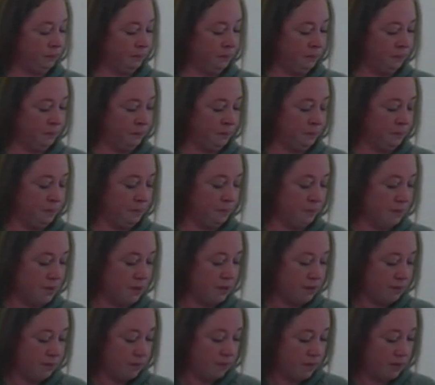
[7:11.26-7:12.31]
to
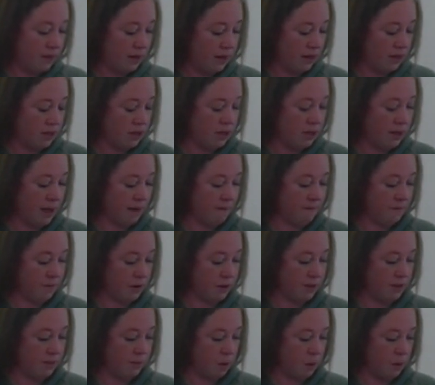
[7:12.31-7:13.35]
that
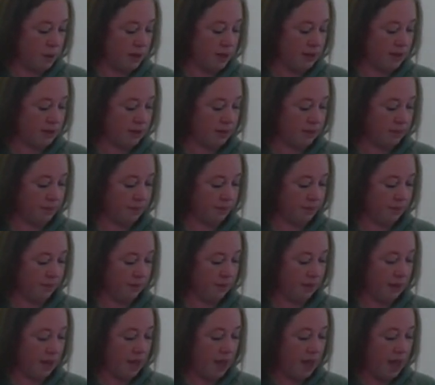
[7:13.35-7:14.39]
first point,
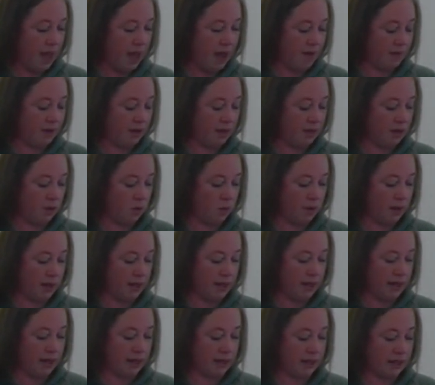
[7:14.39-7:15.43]
having the
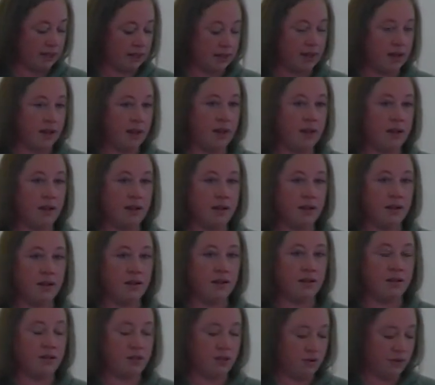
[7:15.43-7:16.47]
willingness
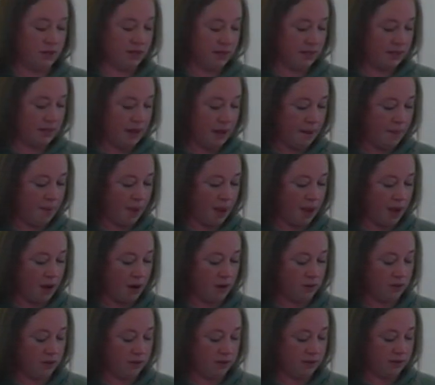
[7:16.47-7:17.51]
to step
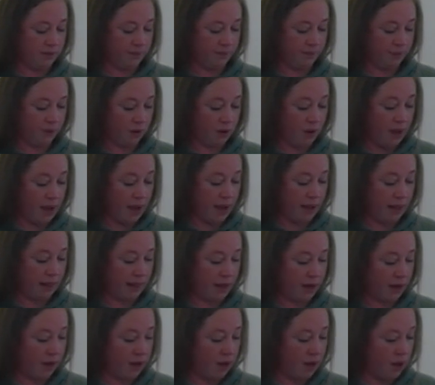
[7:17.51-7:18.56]
out and
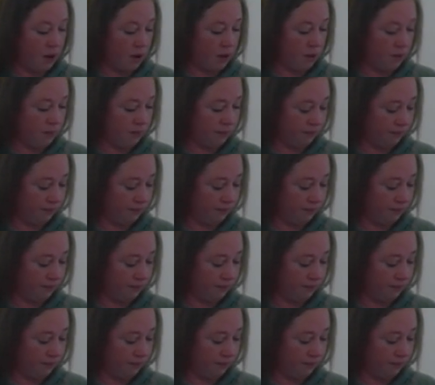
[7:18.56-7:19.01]
let go.